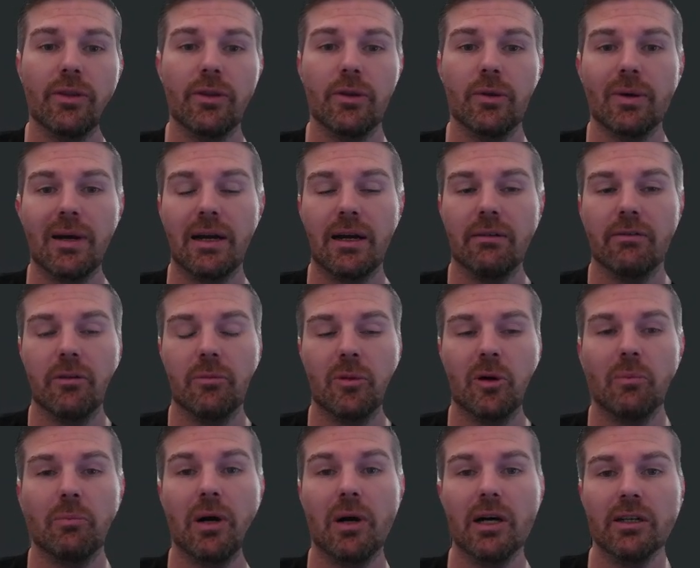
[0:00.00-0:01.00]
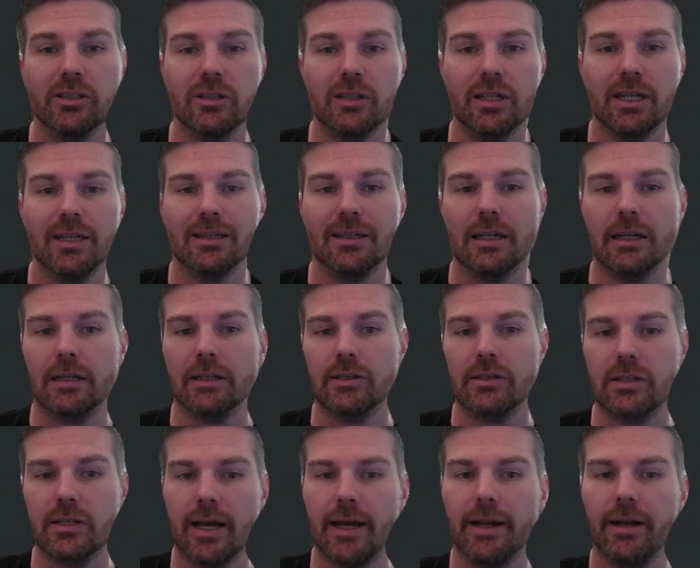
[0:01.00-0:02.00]
you have a more marginal hand like a
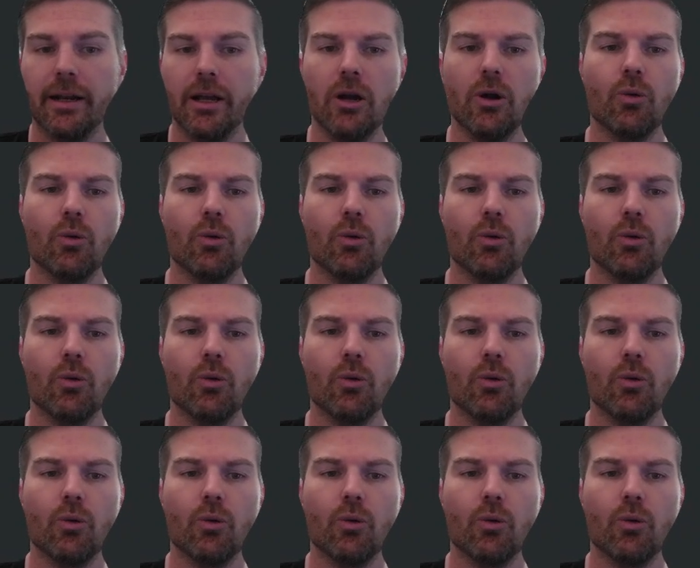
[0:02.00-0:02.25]
set,